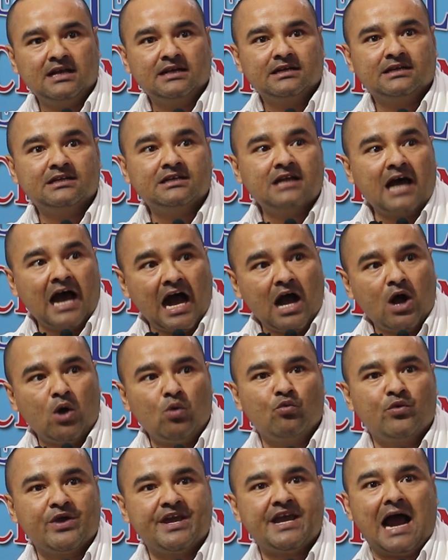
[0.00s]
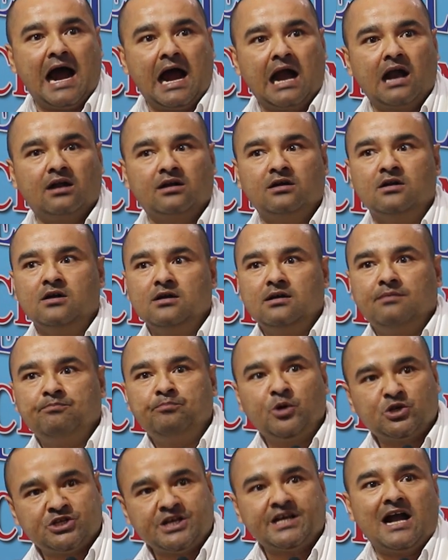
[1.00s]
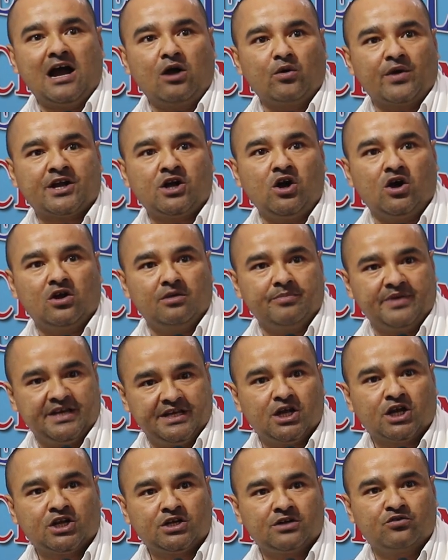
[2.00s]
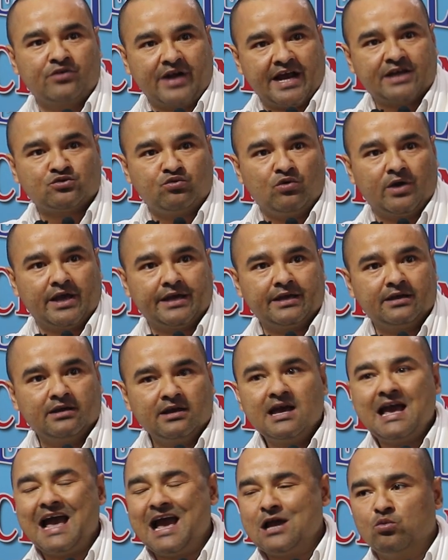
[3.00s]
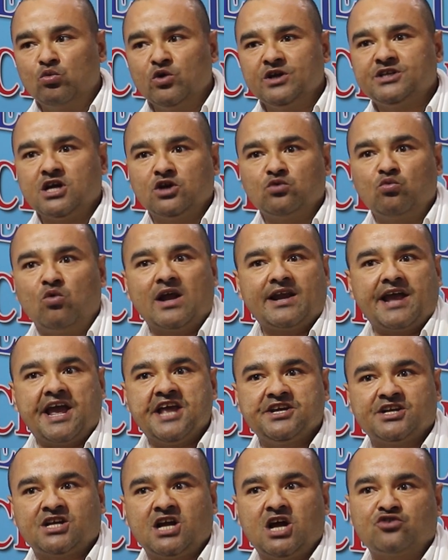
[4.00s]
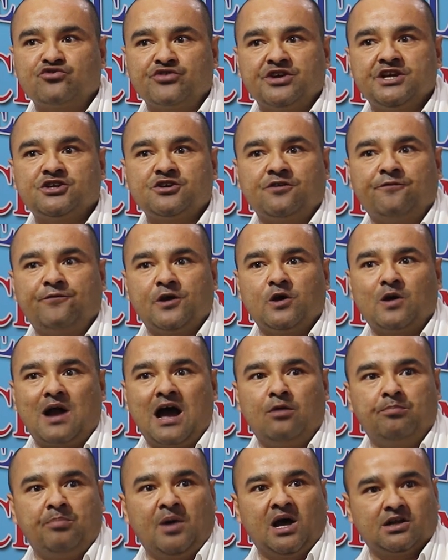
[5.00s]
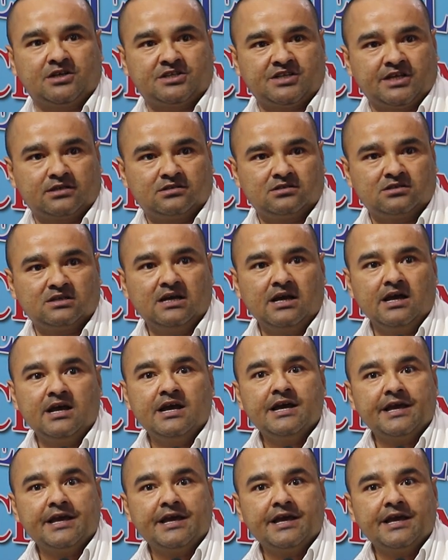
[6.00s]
Now we are putting our economy in a great way. And we don't want any country to interfere our politics.